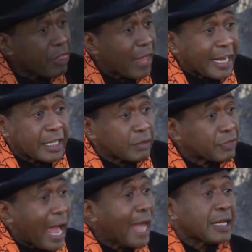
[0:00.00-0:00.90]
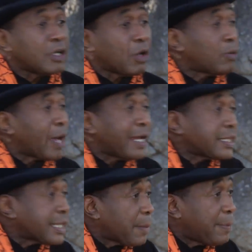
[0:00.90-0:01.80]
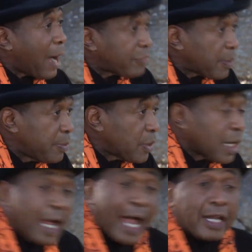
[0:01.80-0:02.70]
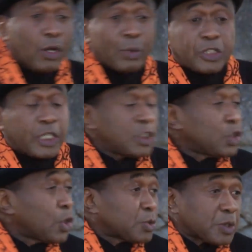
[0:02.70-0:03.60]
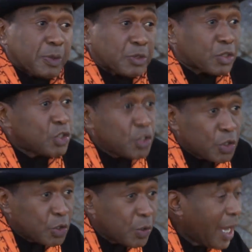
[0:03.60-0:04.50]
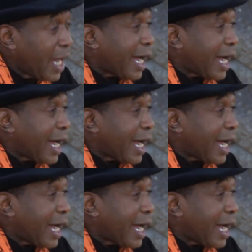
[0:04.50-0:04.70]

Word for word: Thank you. I didn't know anything about the book. Mm-hmm. I didn't mm-hmm. know what Chicken George was supposed to do.